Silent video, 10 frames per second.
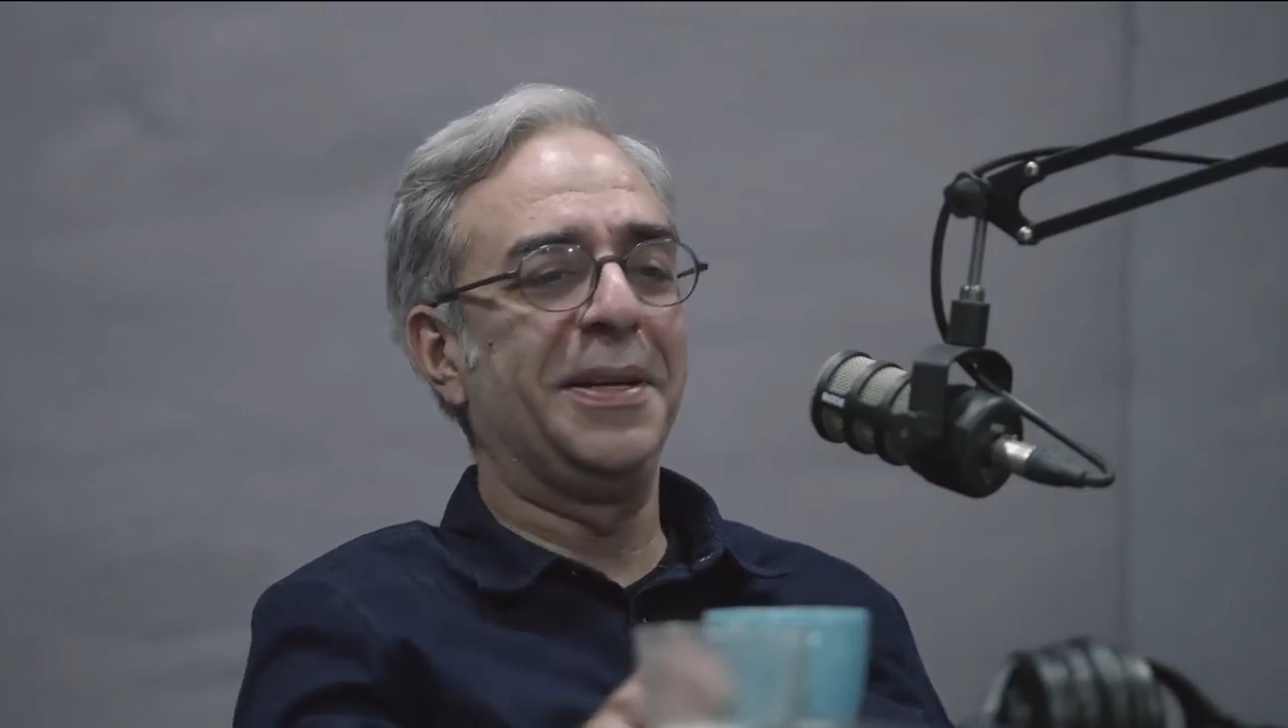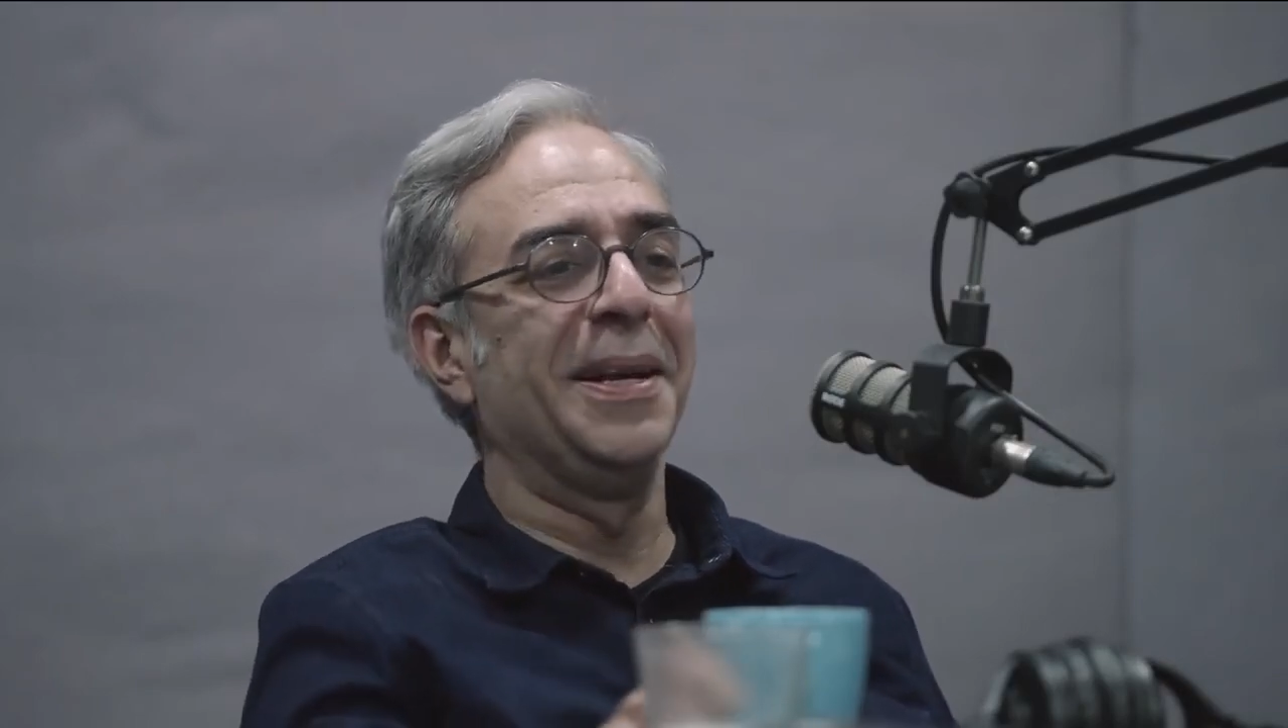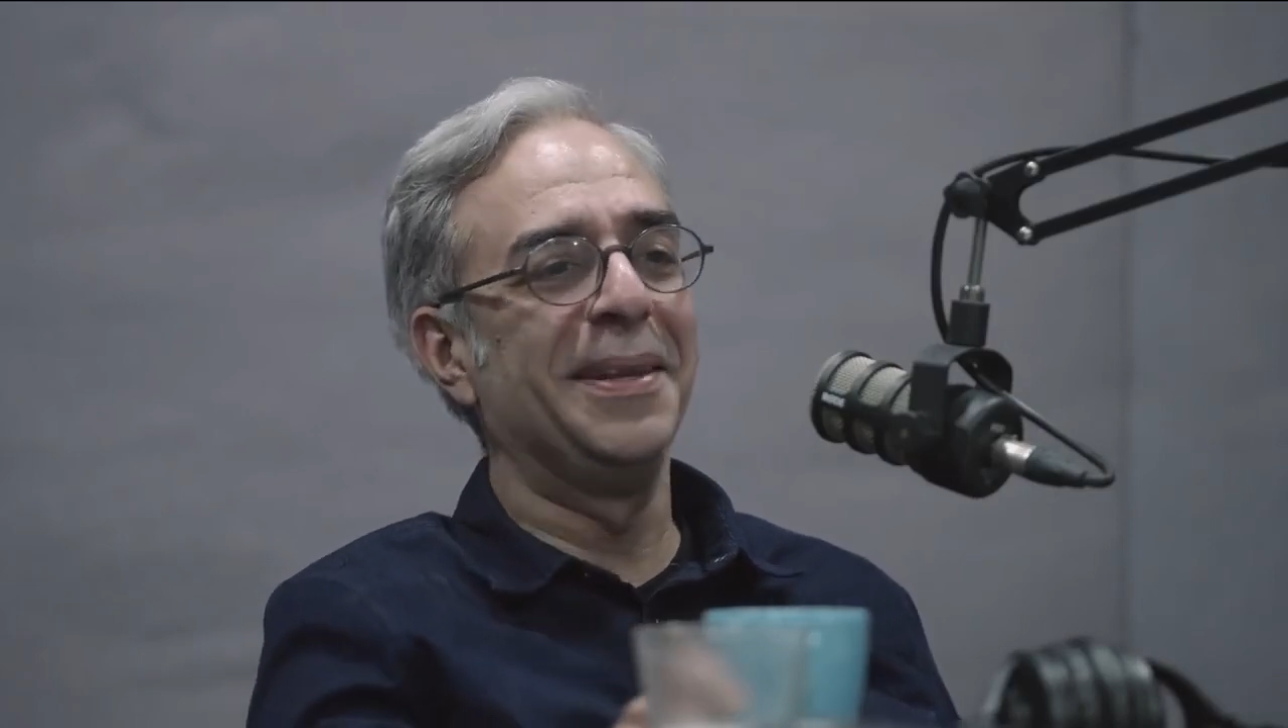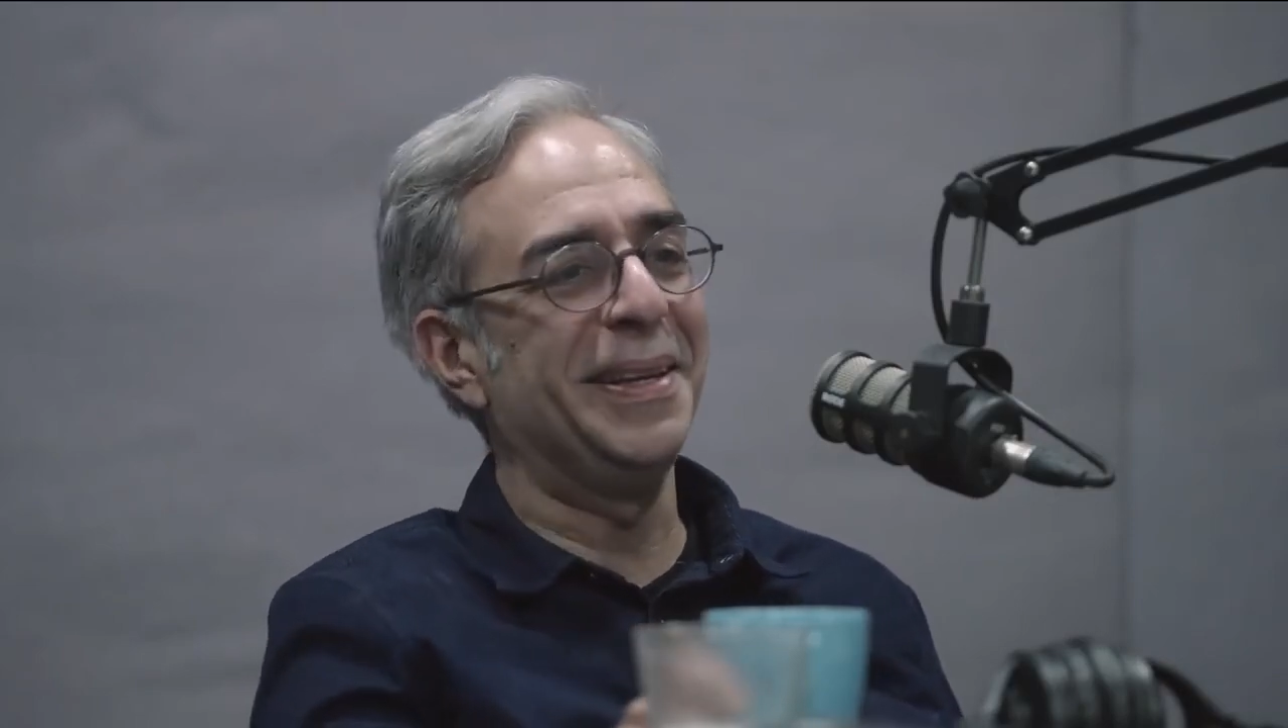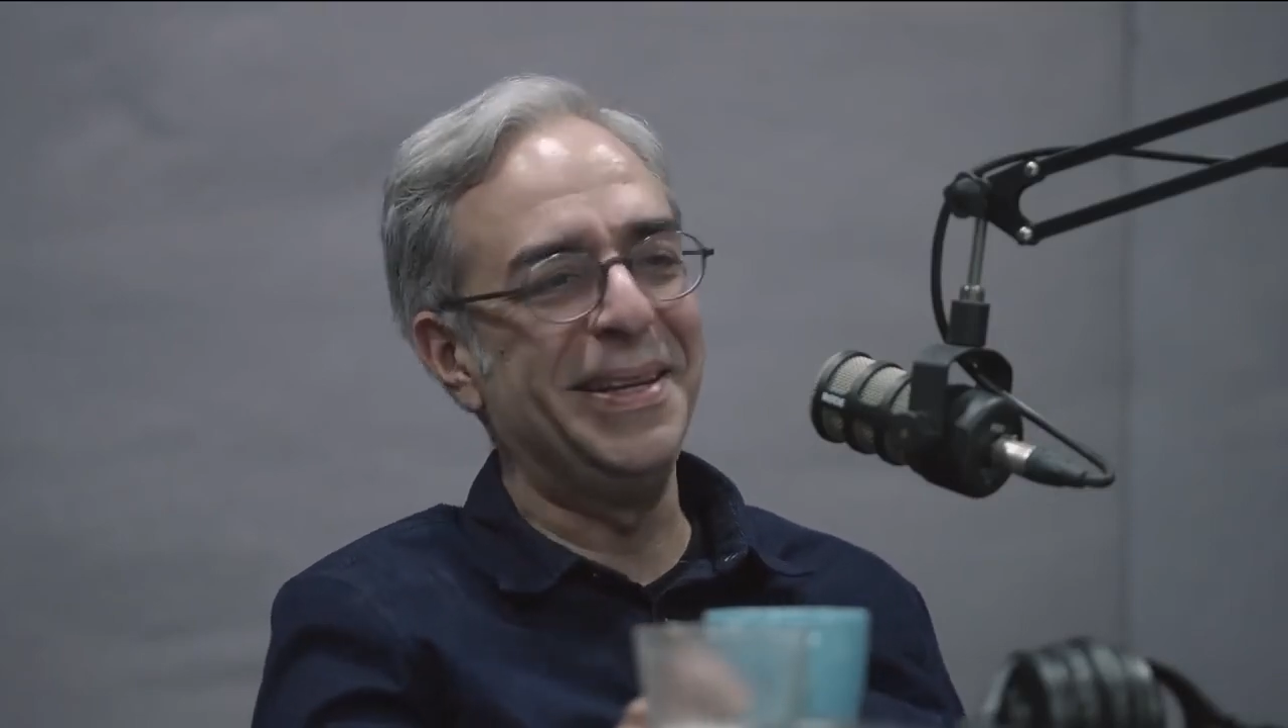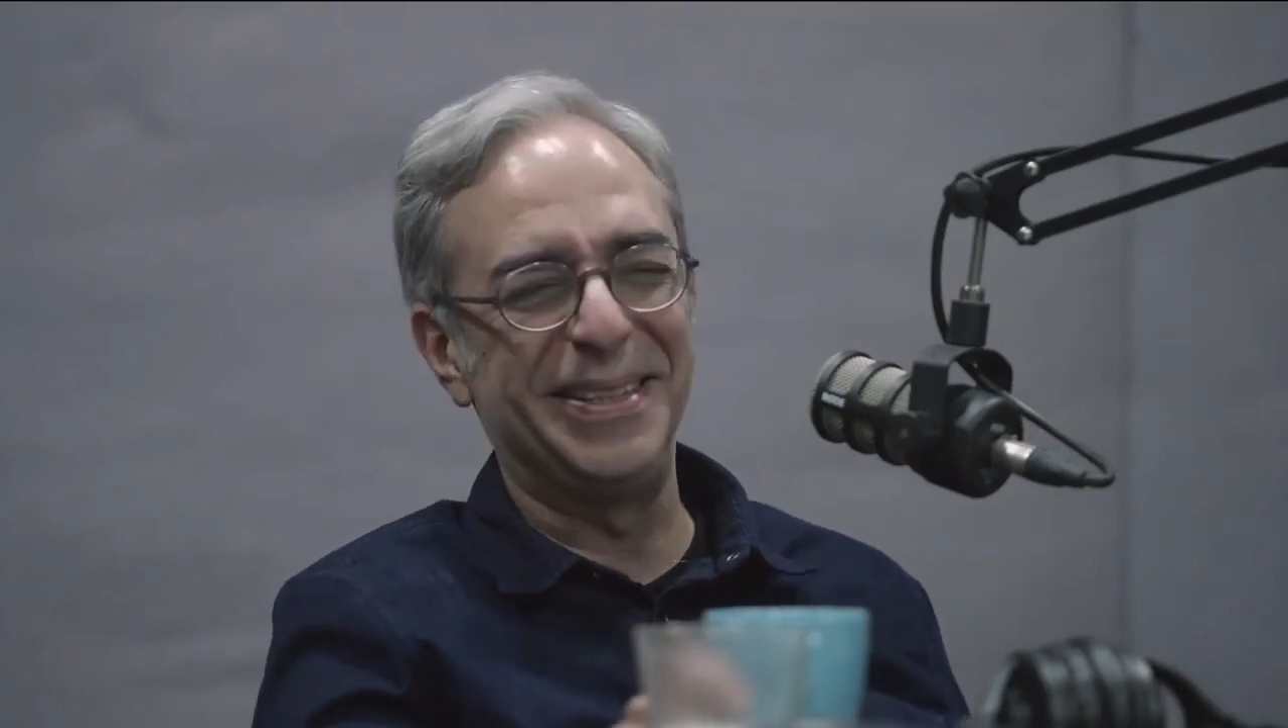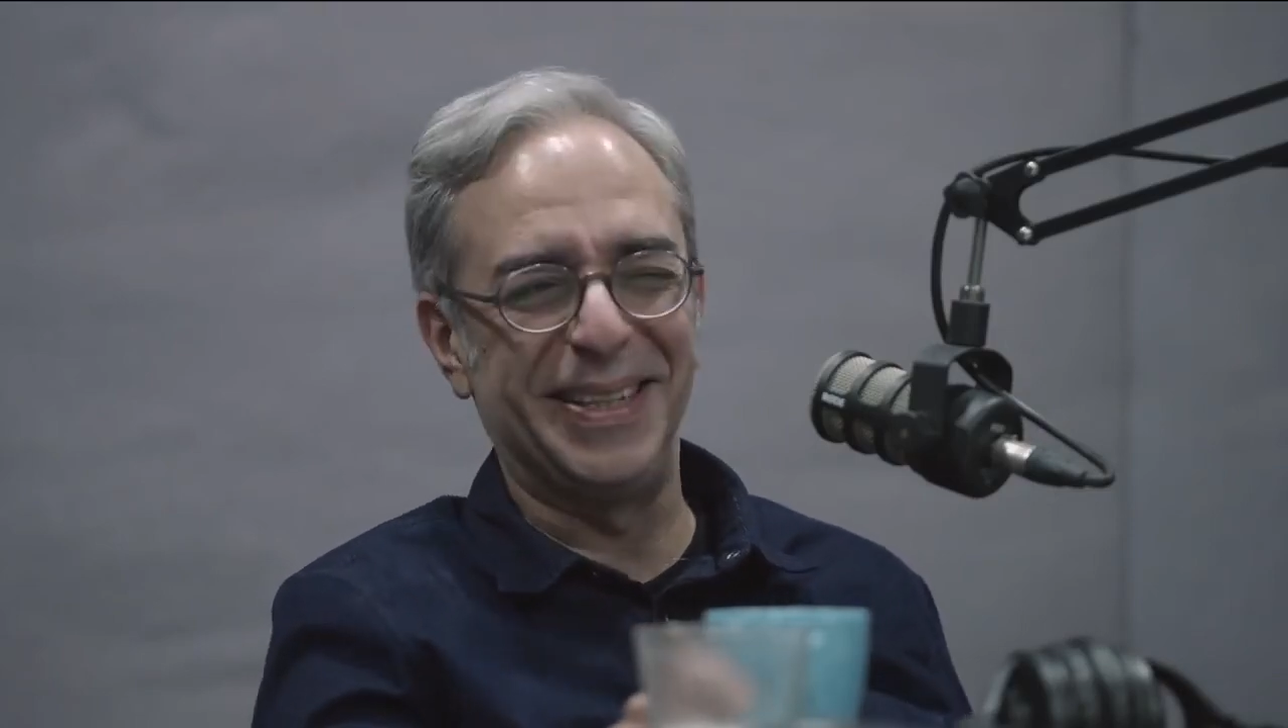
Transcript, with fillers: can really